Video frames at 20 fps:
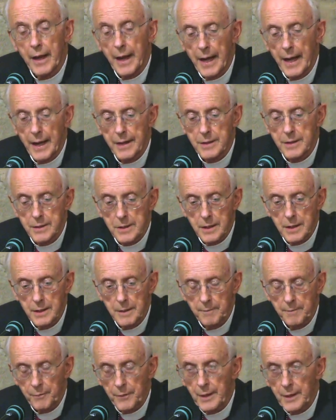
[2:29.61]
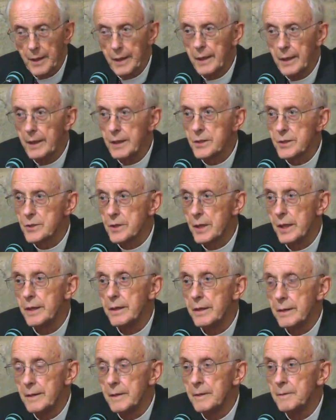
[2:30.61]
And he
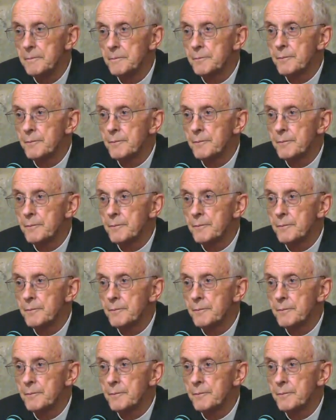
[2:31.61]
said,